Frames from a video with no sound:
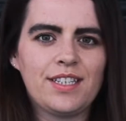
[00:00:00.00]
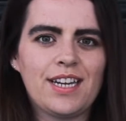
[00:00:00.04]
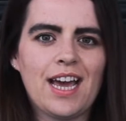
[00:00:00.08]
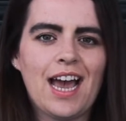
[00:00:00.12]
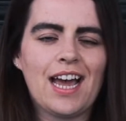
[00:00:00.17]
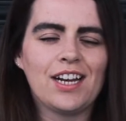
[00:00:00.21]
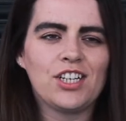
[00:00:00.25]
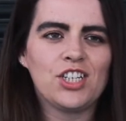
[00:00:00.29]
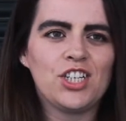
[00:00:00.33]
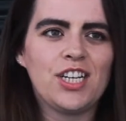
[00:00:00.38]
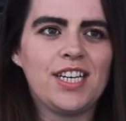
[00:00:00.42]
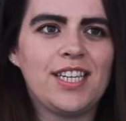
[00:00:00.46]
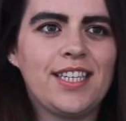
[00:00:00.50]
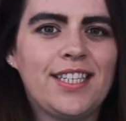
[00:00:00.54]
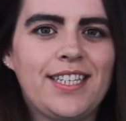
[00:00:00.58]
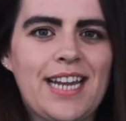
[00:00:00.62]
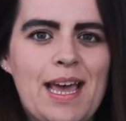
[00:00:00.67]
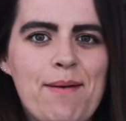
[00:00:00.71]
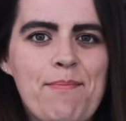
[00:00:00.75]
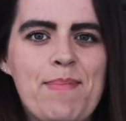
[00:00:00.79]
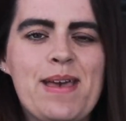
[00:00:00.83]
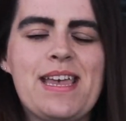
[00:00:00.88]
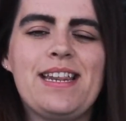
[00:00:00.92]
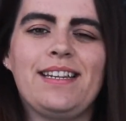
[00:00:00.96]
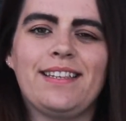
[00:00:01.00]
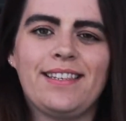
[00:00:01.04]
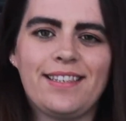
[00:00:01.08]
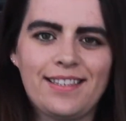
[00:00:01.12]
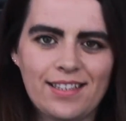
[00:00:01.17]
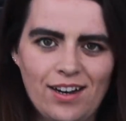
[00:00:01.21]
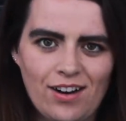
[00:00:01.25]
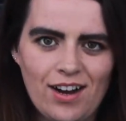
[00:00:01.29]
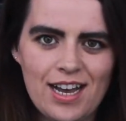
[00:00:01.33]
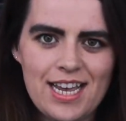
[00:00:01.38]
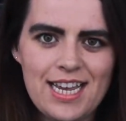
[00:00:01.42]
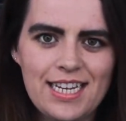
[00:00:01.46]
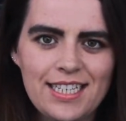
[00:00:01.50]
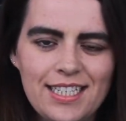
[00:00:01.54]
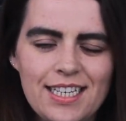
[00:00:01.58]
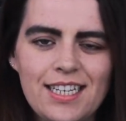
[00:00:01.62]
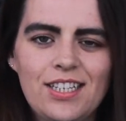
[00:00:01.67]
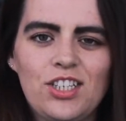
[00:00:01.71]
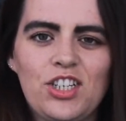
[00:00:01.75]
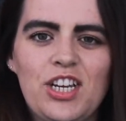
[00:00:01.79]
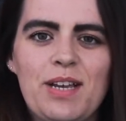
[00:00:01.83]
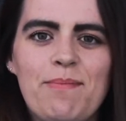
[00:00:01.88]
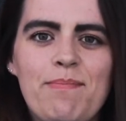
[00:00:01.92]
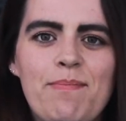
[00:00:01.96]
to actually step inside
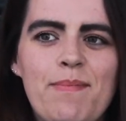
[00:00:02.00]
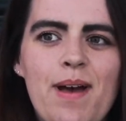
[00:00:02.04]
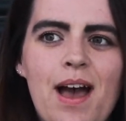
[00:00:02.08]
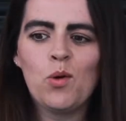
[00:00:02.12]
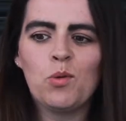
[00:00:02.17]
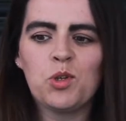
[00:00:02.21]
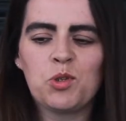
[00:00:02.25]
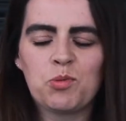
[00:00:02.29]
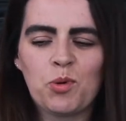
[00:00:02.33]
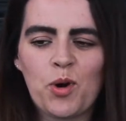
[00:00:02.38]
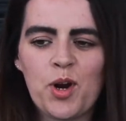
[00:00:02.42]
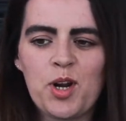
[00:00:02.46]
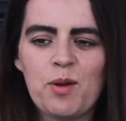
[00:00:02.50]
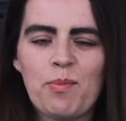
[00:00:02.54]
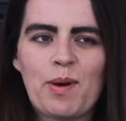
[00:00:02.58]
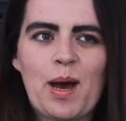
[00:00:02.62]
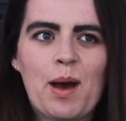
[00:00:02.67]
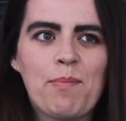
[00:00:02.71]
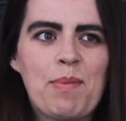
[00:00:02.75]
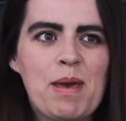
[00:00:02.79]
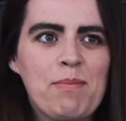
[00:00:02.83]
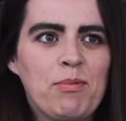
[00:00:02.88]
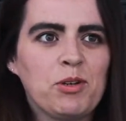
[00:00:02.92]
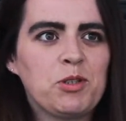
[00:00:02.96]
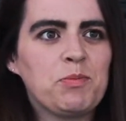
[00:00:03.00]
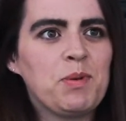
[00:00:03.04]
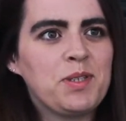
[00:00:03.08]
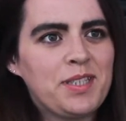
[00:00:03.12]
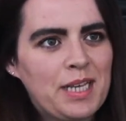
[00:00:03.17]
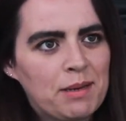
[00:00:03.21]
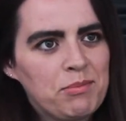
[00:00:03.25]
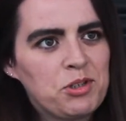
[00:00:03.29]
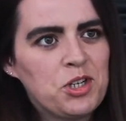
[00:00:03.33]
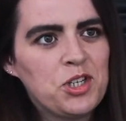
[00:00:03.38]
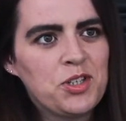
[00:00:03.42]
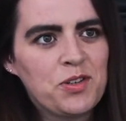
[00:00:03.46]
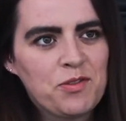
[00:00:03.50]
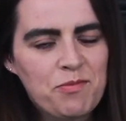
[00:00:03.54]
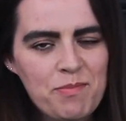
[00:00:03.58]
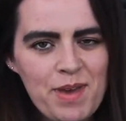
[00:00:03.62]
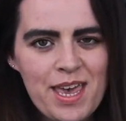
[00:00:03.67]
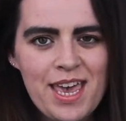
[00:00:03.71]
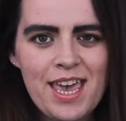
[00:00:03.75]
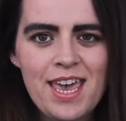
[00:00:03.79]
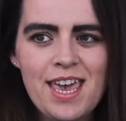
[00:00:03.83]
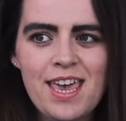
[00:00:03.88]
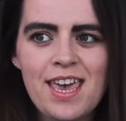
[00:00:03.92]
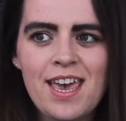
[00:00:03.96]
a gym. Was worried about people's perceptions of
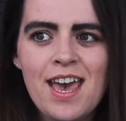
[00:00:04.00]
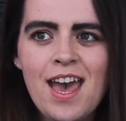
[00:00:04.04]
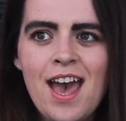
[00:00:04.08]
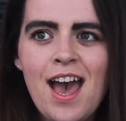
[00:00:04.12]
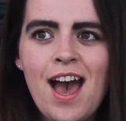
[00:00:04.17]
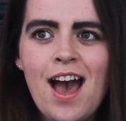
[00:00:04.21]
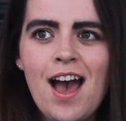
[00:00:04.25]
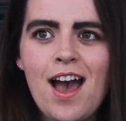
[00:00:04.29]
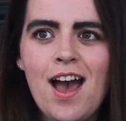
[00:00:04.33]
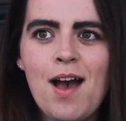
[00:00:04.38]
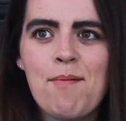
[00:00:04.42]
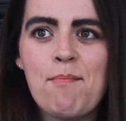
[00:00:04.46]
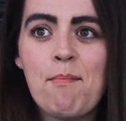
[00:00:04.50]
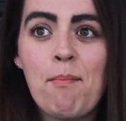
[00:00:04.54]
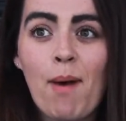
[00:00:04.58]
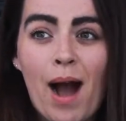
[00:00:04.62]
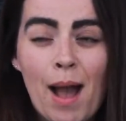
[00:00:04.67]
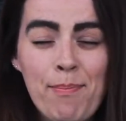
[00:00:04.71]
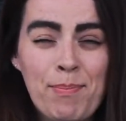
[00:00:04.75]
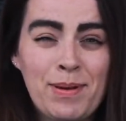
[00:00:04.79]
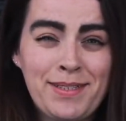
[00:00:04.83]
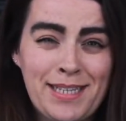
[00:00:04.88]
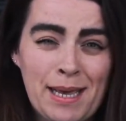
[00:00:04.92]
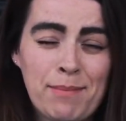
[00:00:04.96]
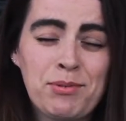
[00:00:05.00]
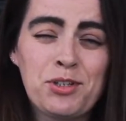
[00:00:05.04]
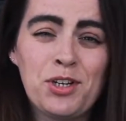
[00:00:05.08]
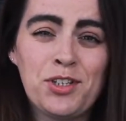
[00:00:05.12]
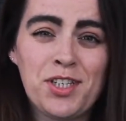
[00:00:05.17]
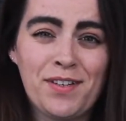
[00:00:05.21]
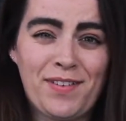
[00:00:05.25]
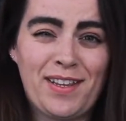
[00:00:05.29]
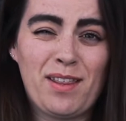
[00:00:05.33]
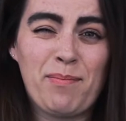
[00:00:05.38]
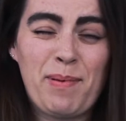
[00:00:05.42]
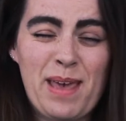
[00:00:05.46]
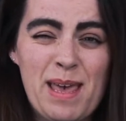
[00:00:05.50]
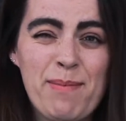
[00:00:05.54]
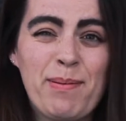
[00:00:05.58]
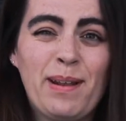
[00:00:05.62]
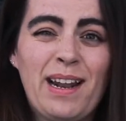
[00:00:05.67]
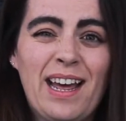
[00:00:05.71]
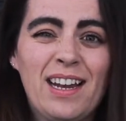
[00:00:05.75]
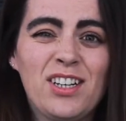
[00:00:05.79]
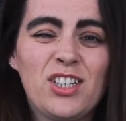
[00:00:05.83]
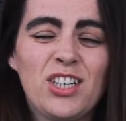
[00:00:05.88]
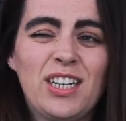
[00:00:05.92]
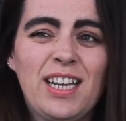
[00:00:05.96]
me, my perceptions of other
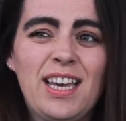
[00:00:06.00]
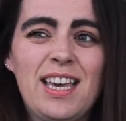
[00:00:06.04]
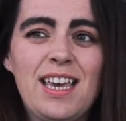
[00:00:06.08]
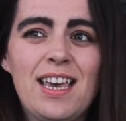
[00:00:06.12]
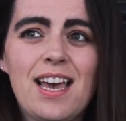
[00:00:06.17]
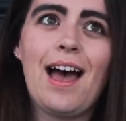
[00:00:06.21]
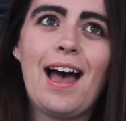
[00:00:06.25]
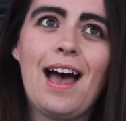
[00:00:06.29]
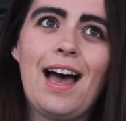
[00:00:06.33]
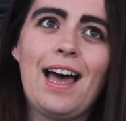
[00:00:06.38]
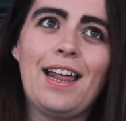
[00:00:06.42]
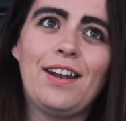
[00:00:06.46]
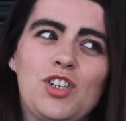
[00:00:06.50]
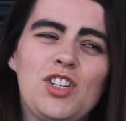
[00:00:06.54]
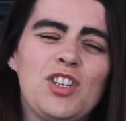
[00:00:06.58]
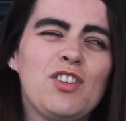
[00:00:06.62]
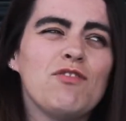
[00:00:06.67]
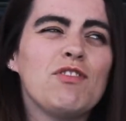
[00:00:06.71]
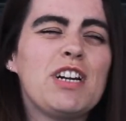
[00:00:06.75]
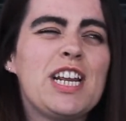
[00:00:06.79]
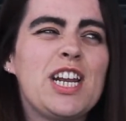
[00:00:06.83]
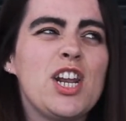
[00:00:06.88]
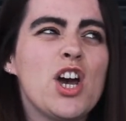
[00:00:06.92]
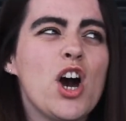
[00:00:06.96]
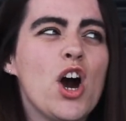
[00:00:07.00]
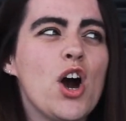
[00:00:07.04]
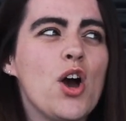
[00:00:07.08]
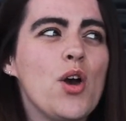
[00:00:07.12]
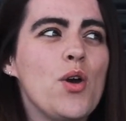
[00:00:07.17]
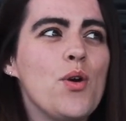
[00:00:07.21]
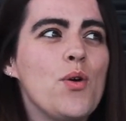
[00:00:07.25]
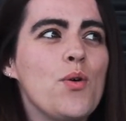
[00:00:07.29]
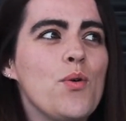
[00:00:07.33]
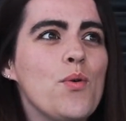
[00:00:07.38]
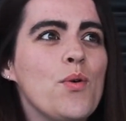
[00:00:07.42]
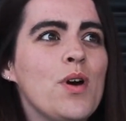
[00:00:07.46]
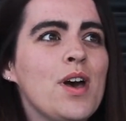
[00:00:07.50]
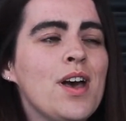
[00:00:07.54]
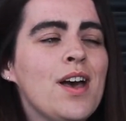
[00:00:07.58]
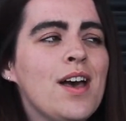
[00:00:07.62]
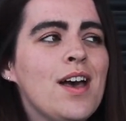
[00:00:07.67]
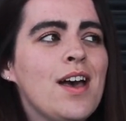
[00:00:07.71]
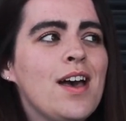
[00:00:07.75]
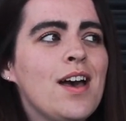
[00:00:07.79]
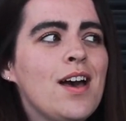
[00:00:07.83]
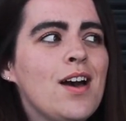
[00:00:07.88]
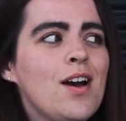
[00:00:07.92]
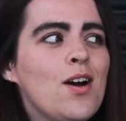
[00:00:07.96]
people actually, and didn't really know
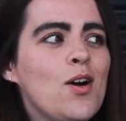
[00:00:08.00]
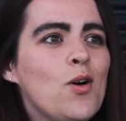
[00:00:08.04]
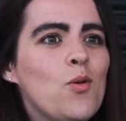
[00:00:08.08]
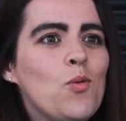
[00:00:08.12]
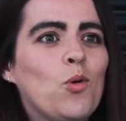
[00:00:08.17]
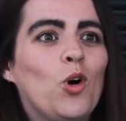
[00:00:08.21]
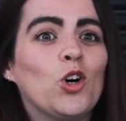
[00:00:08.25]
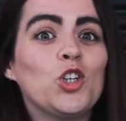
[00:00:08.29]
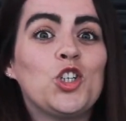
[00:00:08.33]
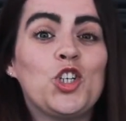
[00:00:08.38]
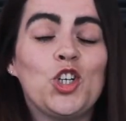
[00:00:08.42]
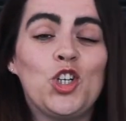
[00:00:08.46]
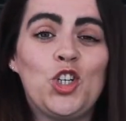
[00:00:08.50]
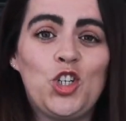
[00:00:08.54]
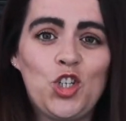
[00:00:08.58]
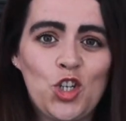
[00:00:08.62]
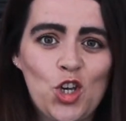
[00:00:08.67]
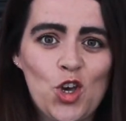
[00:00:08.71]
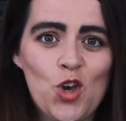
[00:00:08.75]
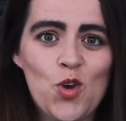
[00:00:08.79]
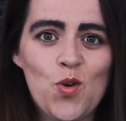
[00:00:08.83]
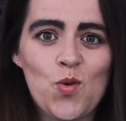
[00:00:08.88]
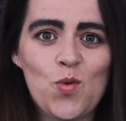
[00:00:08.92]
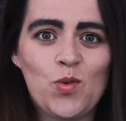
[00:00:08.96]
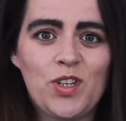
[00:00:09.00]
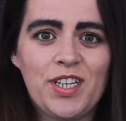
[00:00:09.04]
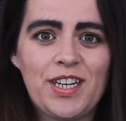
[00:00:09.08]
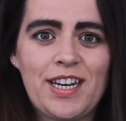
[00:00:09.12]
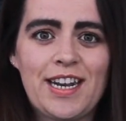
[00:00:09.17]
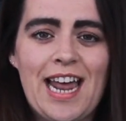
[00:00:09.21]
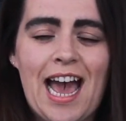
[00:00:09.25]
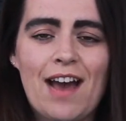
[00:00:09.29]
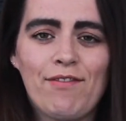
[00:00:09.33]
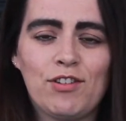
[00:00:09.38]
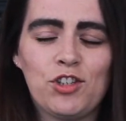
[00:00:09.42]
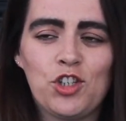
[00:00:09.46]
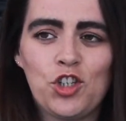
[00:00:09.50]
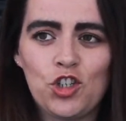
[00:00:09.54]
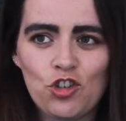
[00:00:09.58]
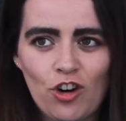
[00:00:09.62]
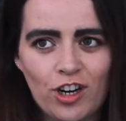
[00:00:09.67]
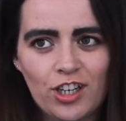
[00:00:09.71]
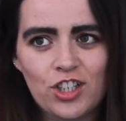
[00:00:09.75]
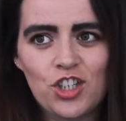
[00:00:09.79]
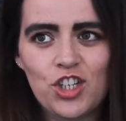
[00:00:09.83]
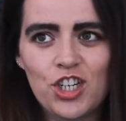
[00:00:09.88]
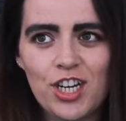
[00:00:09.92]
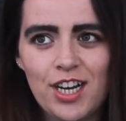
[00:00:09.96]
what to do. Didn't have a
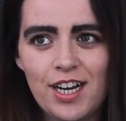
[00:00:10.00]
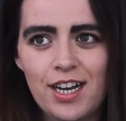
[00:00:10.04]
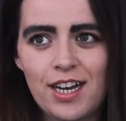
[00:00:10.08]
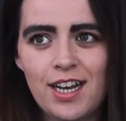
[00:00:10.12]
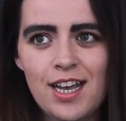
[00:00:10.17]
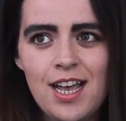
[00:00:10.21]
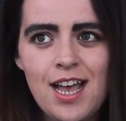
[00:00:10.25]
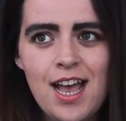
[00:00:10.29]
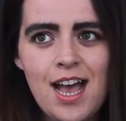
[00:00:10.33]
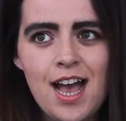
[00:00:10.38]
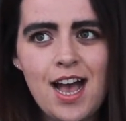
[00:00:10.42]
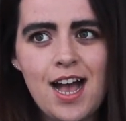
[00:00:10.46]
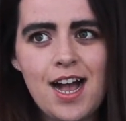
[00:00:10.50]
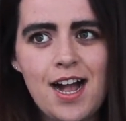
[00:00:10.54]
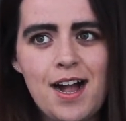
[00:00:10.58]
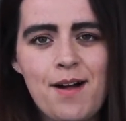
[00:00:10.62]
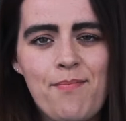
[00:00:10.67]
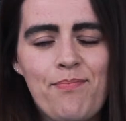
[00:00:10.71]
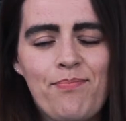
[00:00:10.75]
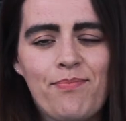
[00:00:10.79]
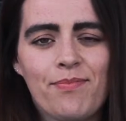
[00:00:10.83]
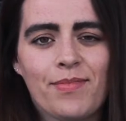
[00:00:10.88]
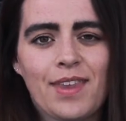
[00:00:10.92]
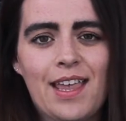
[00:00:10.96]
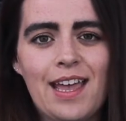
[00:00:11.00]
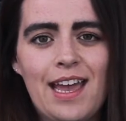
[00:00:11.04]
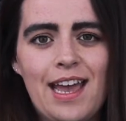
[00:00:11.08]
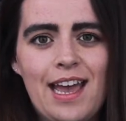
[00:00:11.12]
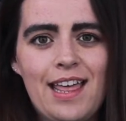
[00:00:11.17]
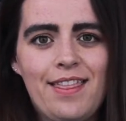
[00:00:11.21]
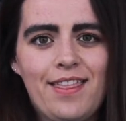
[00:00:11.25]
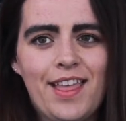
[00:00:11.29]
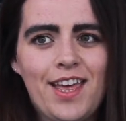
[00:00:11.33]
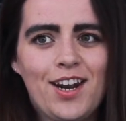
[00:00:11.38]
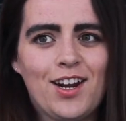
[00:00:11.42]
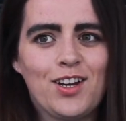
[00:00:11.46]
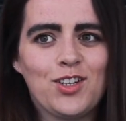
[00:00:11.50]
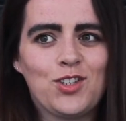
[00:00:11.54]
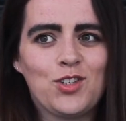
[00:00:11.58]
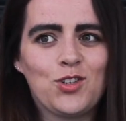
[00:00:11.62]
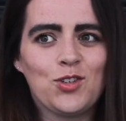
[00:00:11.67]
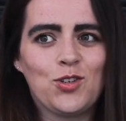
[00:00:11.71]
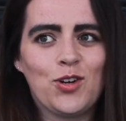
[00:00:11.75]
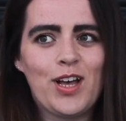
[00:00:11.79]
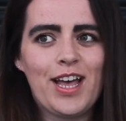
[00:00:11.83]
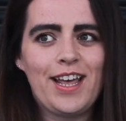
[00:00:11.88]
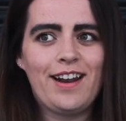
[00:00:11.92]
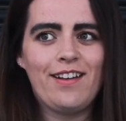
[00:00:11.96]
structure, and then I
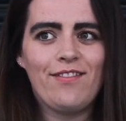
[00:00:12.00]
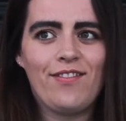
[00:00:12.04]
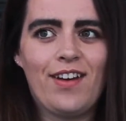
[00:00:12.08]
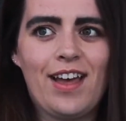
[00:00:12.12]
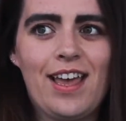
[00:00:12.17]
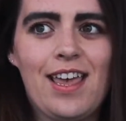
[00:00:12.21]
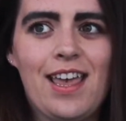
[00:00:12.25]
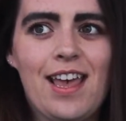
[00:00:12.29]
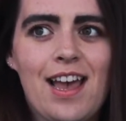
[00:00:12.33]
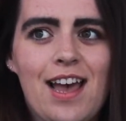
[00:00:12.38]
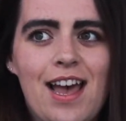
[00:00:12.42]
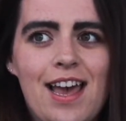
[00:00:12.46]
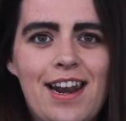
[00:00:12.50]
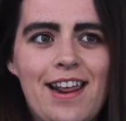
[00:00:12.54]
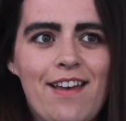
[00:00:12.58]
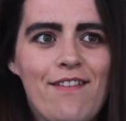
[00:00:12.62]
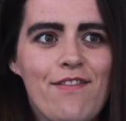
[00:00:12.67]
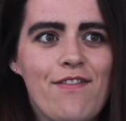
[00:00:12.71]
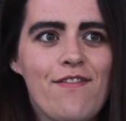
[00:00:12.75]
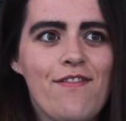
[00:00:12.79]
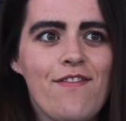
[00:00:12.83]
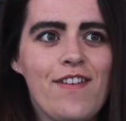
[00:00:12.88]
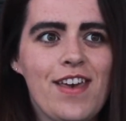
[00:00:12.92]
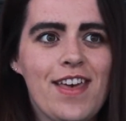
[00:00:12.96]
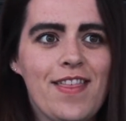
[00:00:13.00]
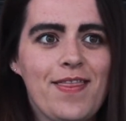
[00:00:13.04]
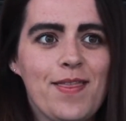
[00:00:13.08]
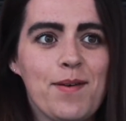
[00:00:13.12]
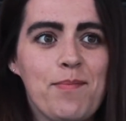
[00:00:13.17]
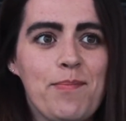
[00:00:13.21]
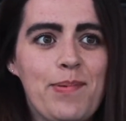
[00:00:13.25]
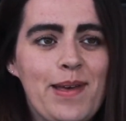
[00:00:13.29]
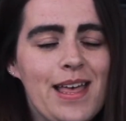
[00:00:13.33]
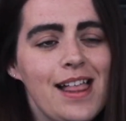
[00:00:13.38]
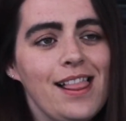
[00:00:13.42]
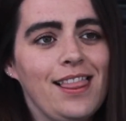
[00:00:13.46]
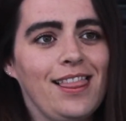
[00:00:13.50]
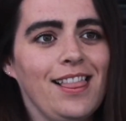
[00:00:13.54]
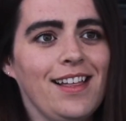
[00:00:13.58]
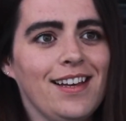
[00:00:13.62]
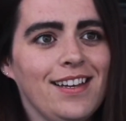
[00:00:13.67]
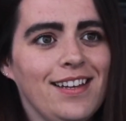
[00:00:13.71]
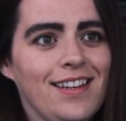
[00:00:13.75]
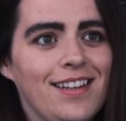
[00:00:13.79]
saw Ellevate and it fit the bill.